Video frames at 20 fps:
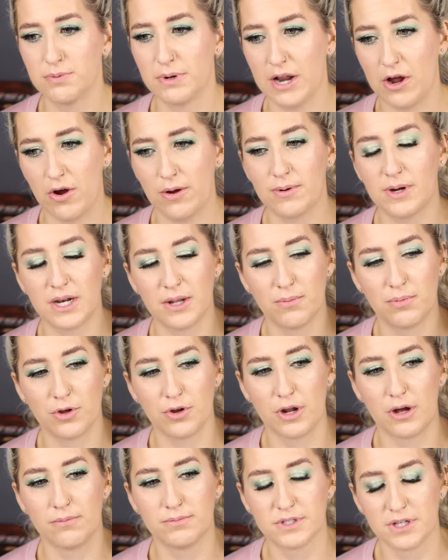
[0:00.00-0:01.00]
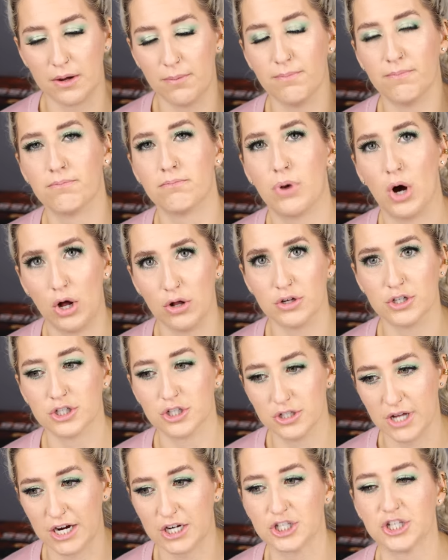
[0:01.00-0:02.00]
but now I'm gonna build up some polish
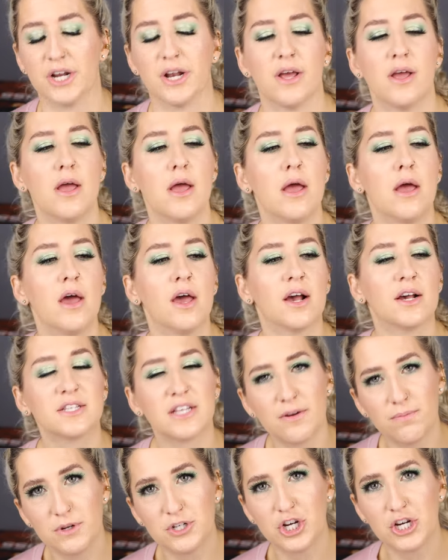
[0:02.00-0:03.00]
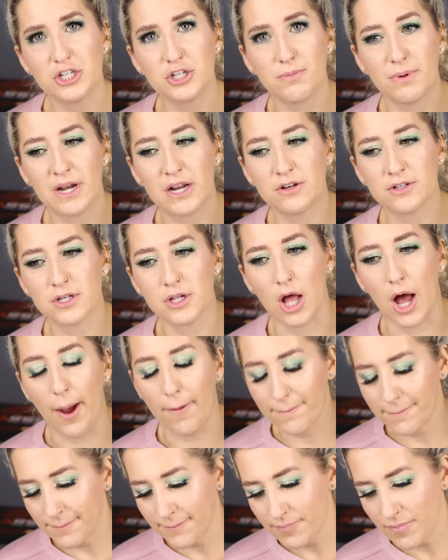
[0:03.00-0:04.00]
collection because I've been changing my nails a lot.